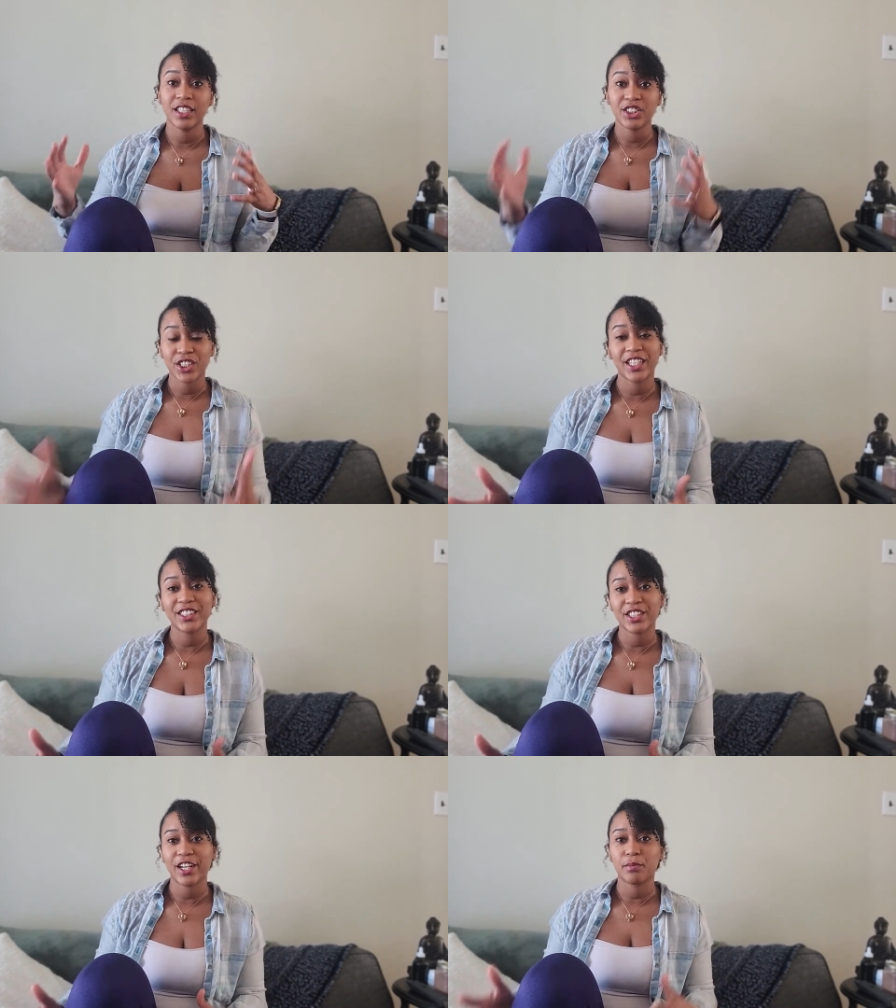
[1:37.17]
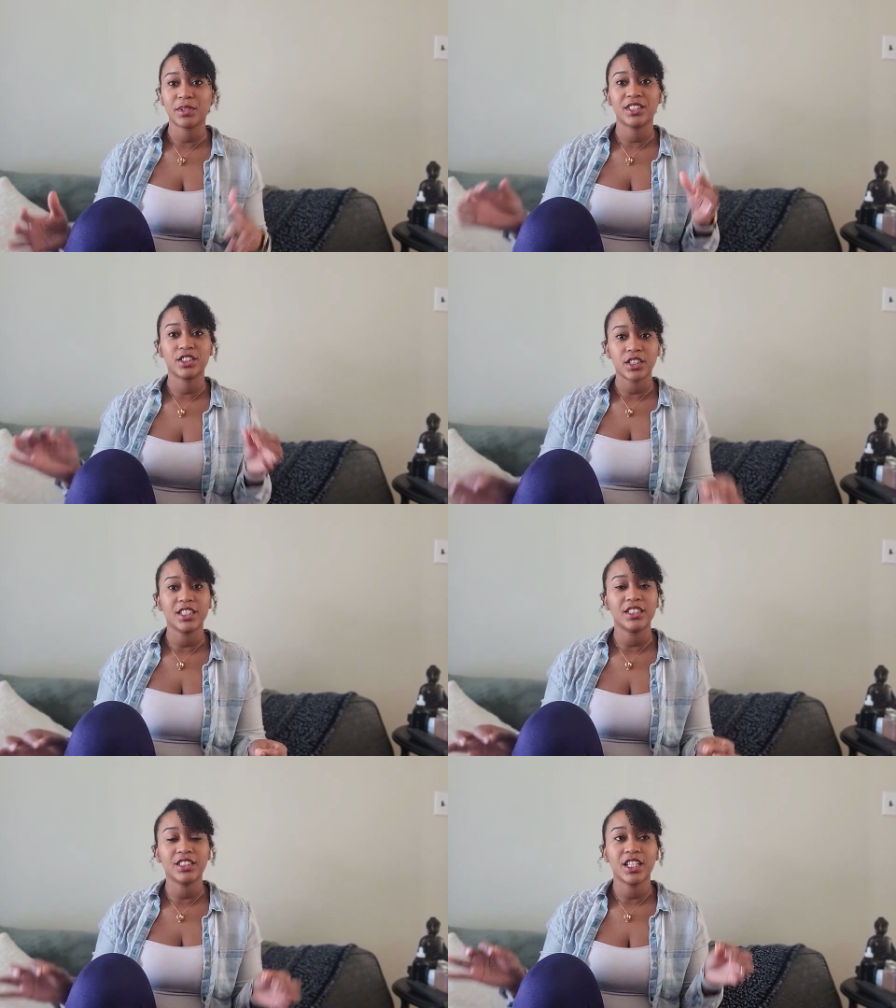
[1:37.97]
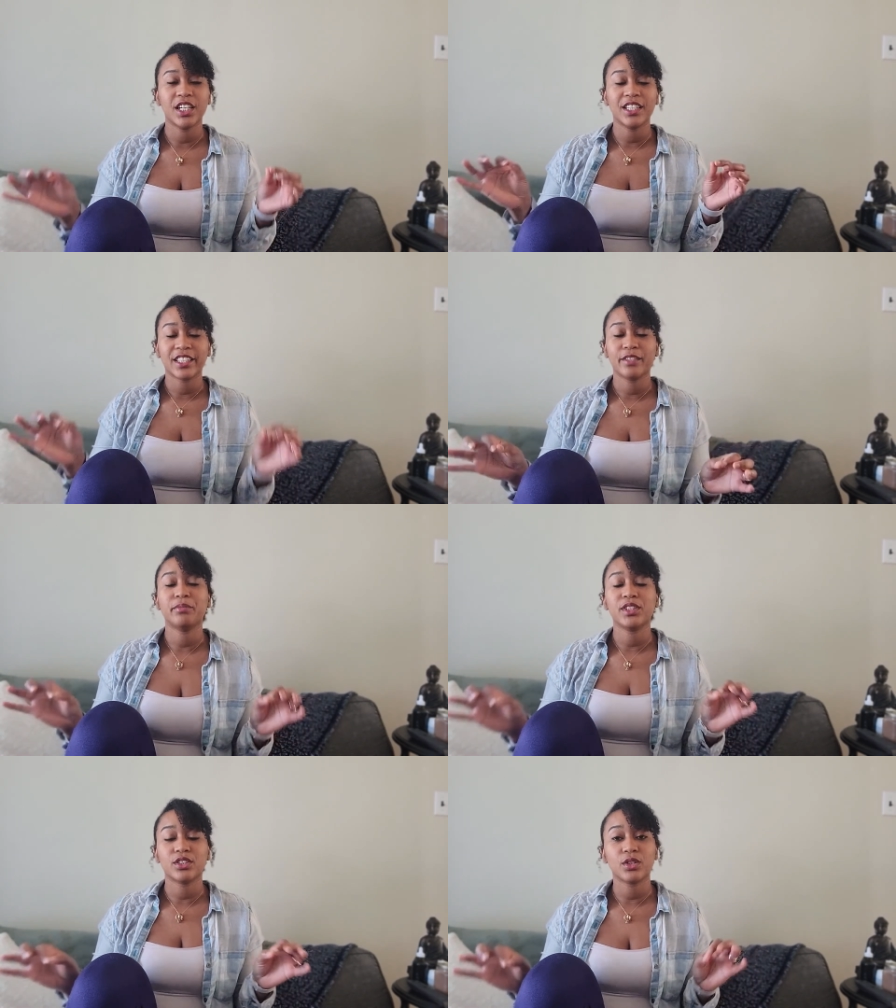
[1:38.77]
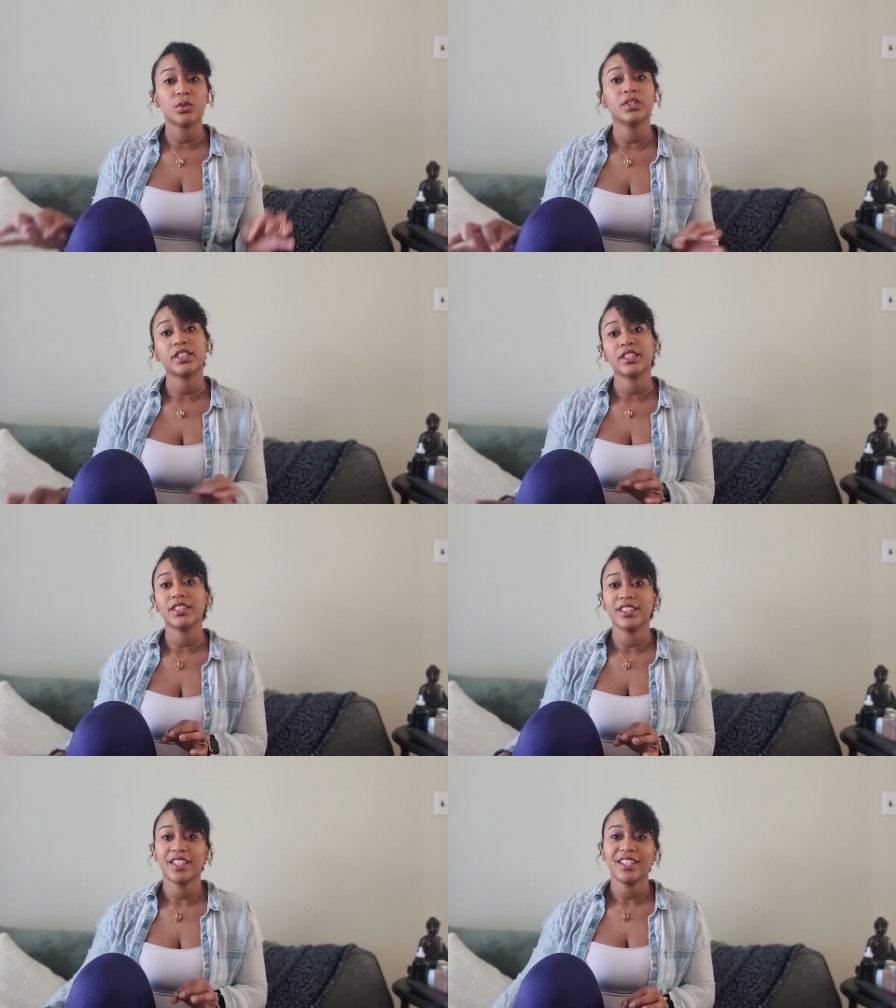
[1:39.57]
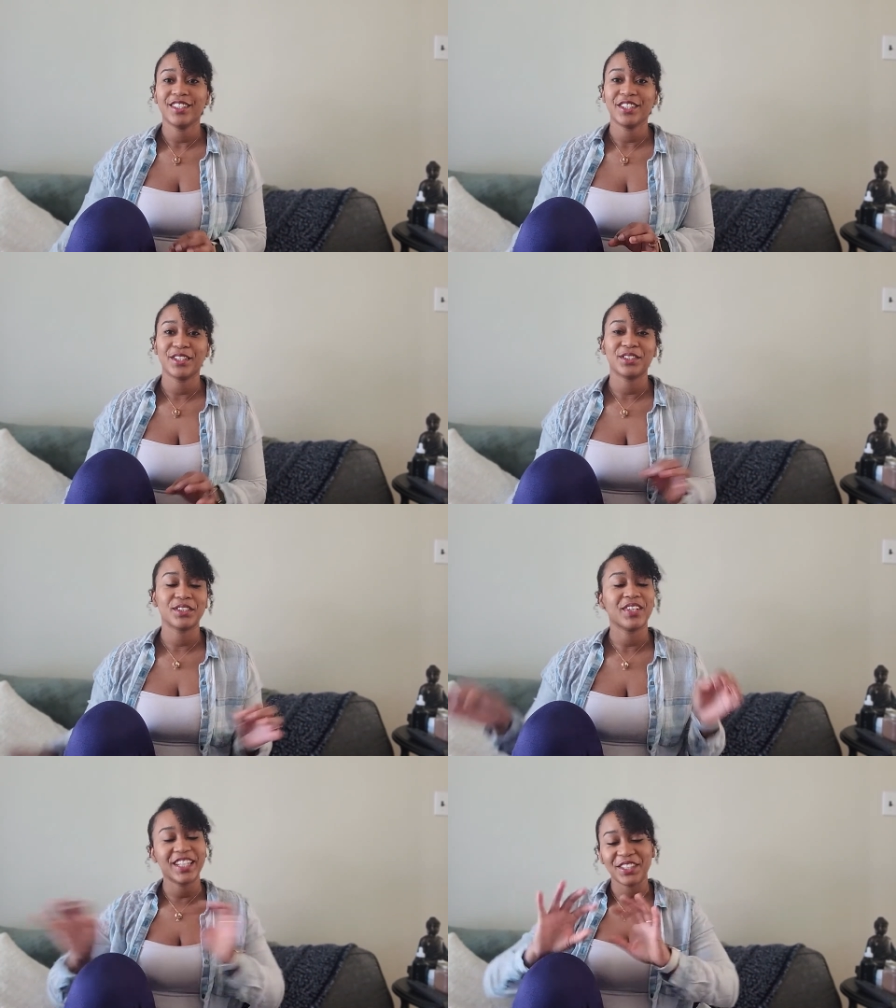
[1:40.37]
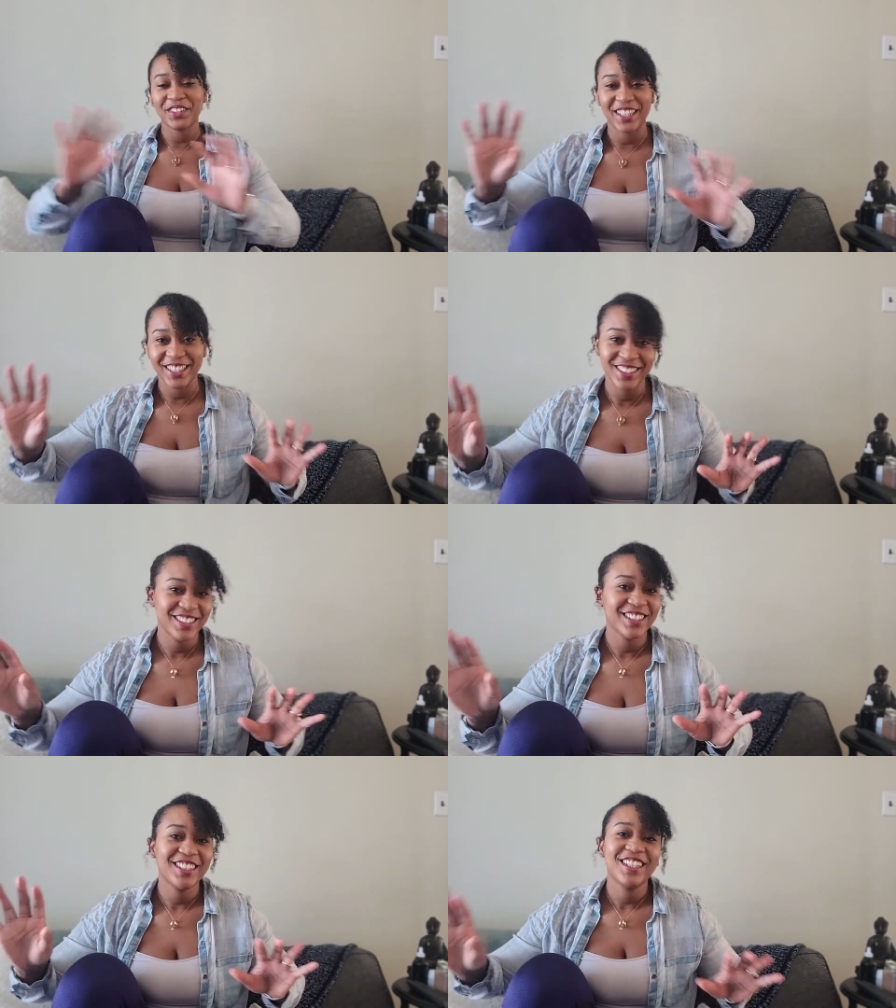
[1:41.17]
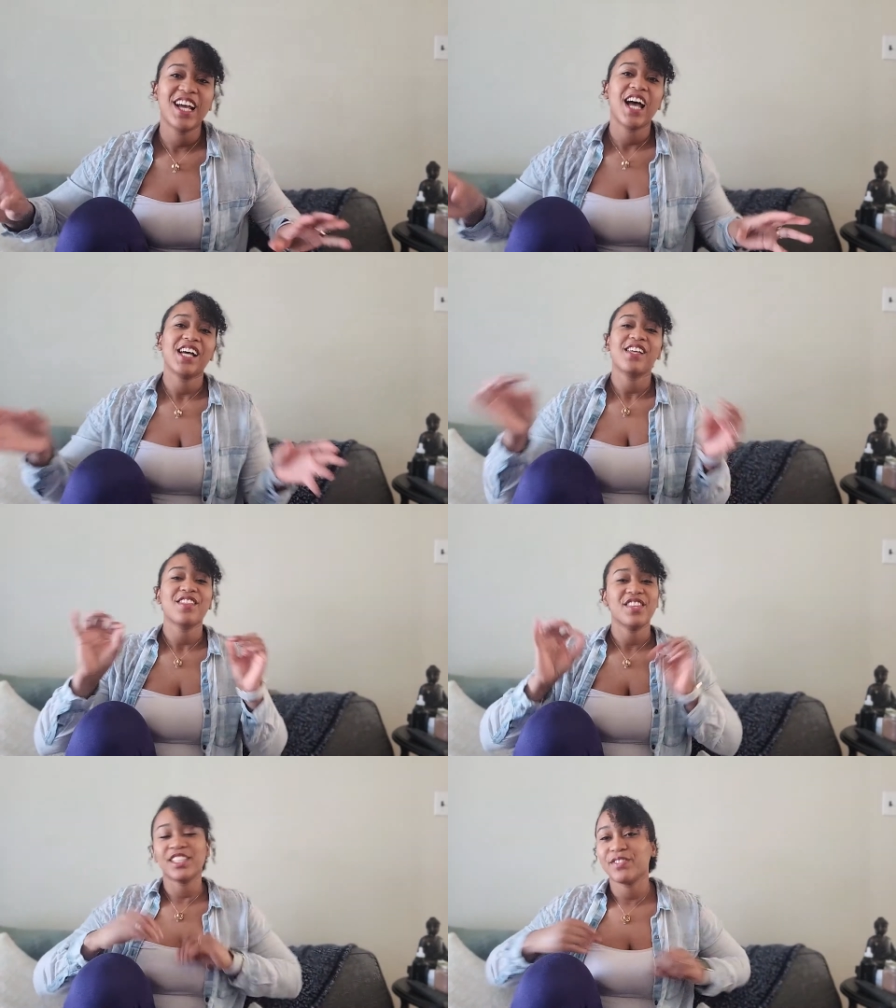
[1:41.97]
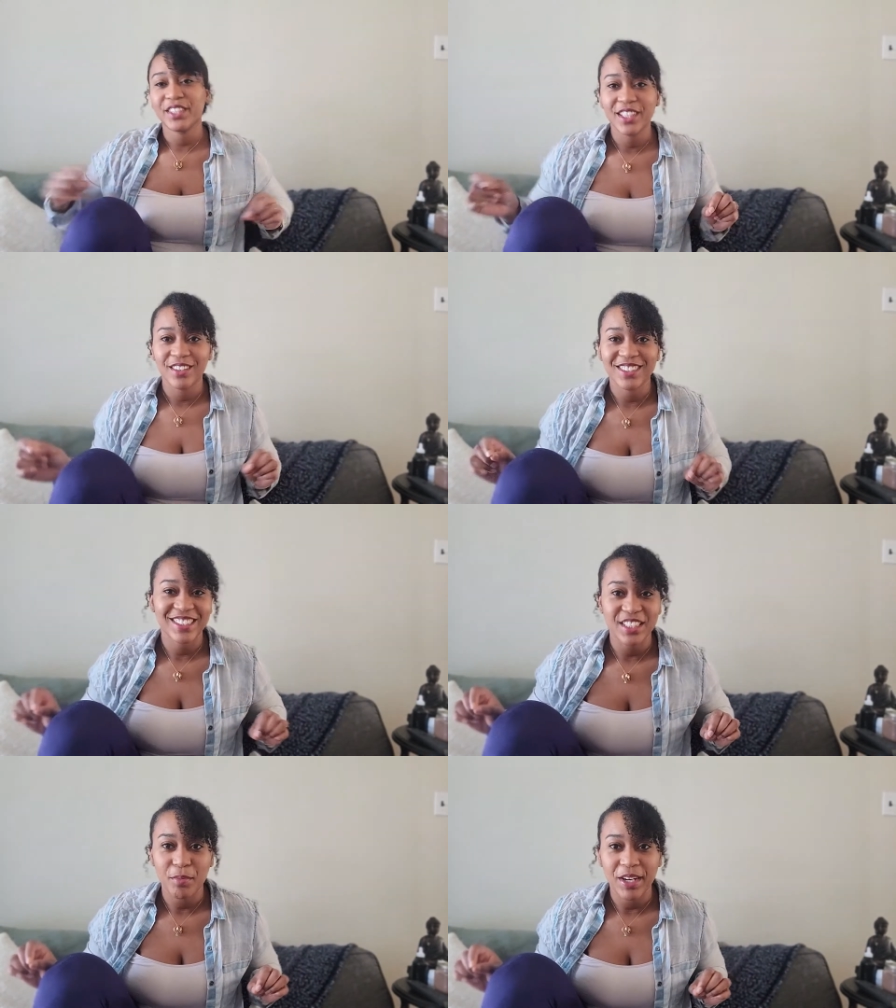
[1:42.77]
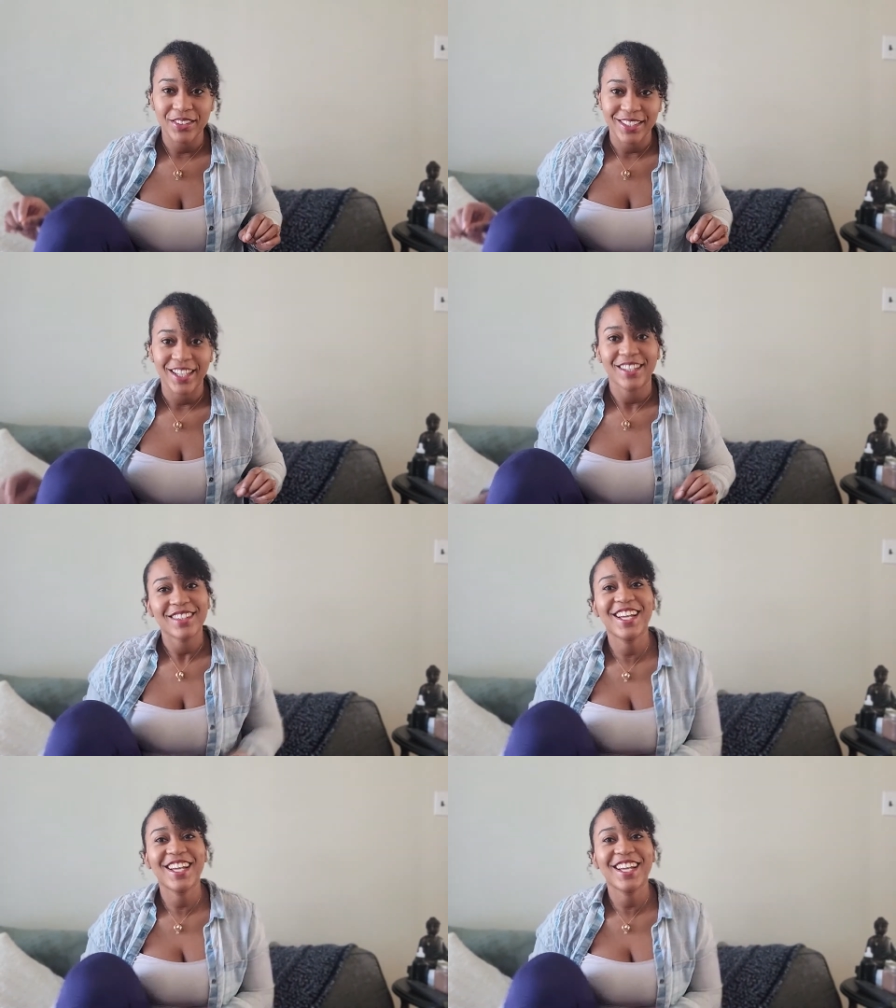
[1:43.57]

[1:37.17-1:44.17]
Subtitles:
Change happened, and change can be so good, you know? So anyway, this video isn't about that.